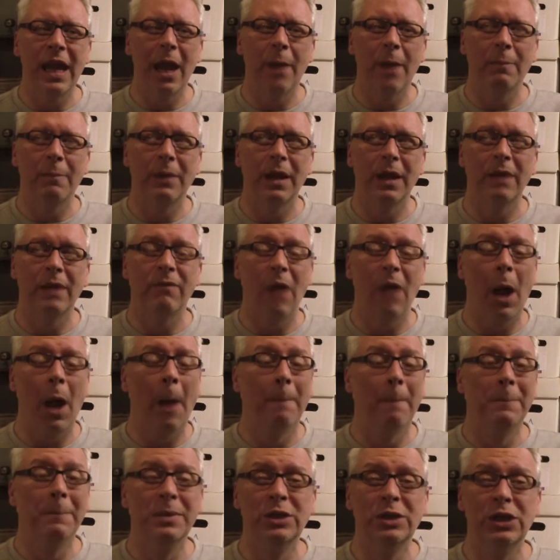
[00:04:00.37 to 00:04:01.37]
kind of
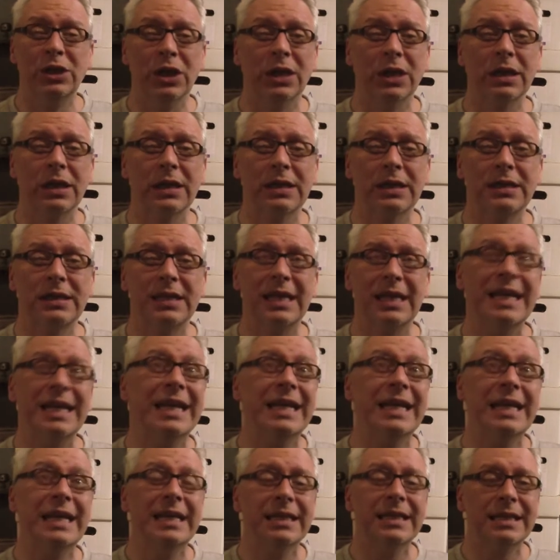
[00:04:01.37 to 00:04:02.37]

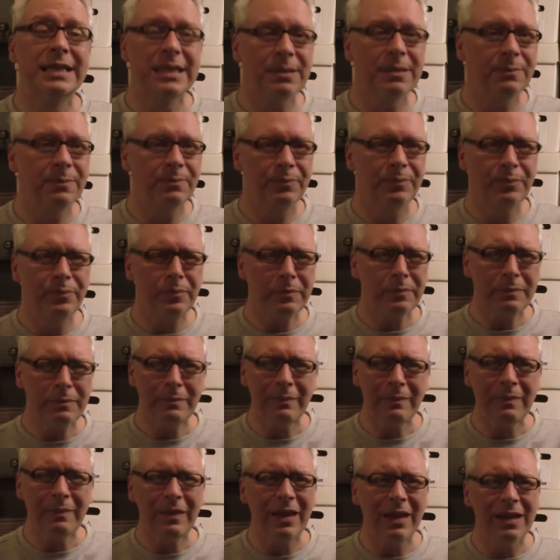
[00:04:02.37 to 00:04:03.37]
abductees.
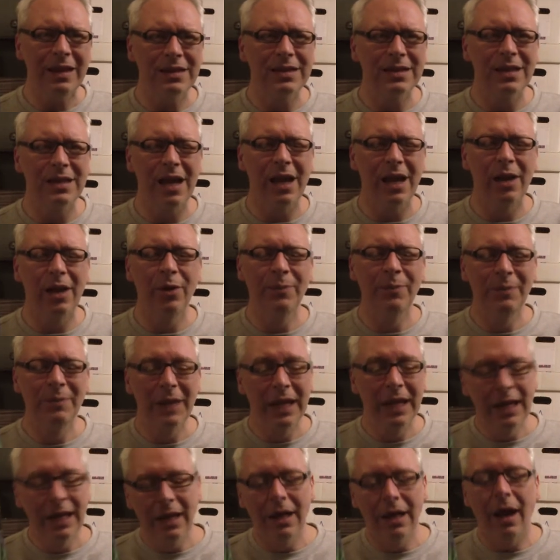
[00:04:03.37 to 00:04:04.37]
So
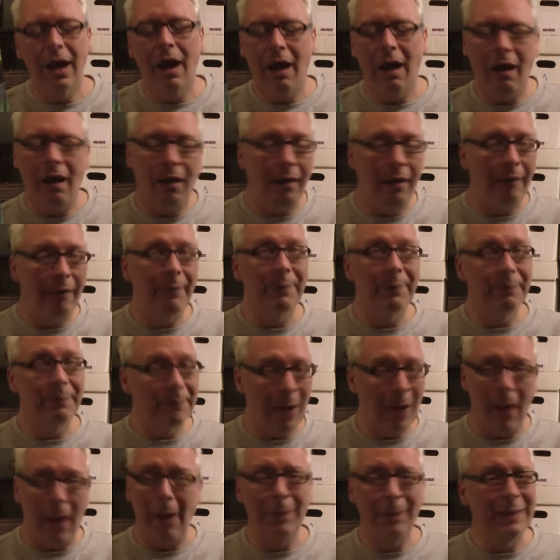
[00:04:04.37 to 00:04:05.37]

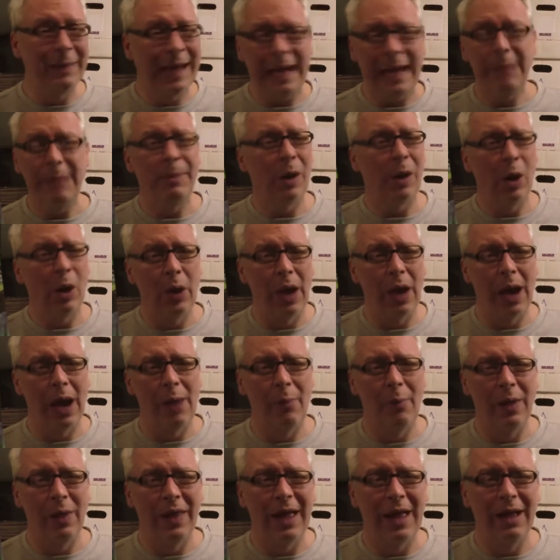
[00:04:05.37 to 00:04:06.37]
I'm keeping on
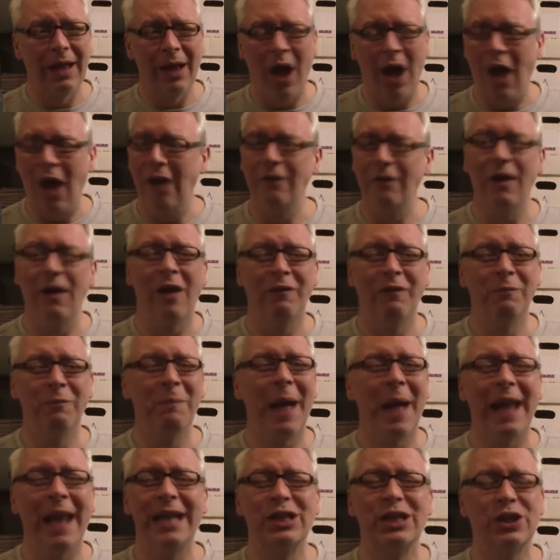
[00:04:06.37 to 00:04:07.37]
going with it. I've
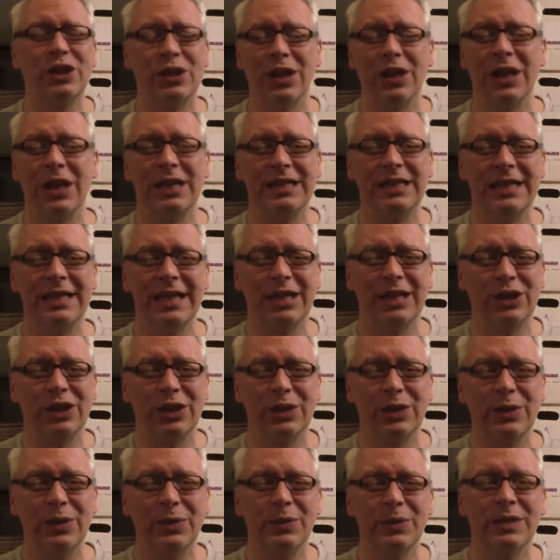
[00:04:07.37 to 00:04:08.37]
managed 30
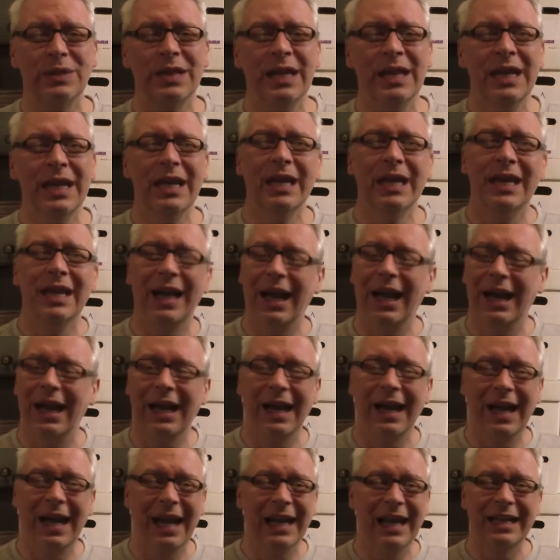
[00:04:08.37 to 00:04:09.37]
issues.
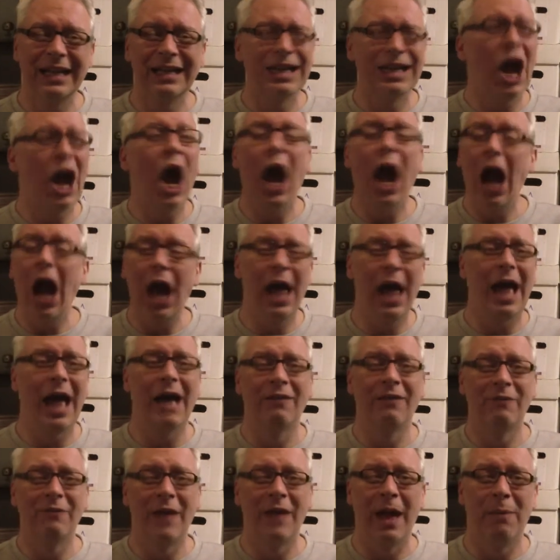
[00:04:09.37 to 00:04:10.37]
It can't
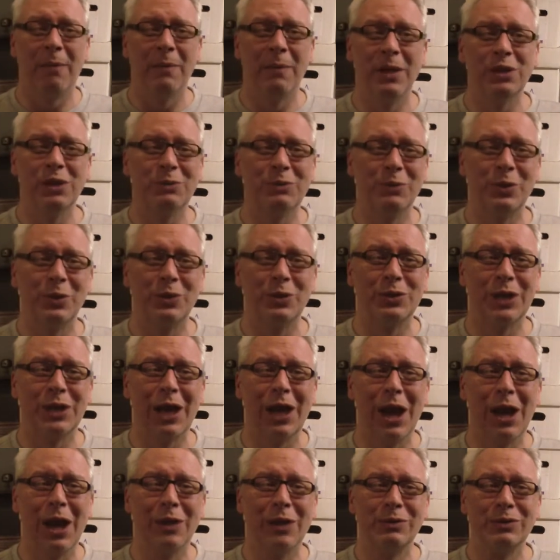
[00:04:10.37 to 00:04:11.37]
have that much more to
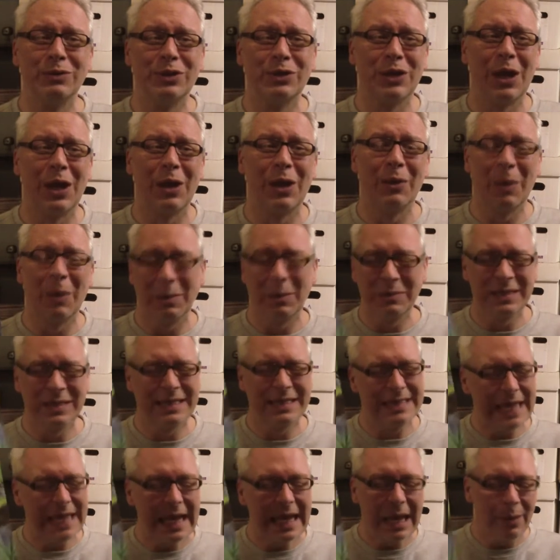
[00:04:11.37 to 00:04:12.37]
go, so I'm
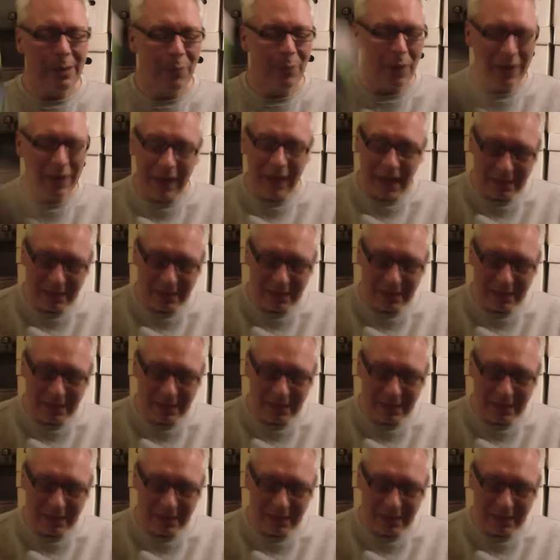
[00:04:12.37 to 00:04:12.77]
sticking with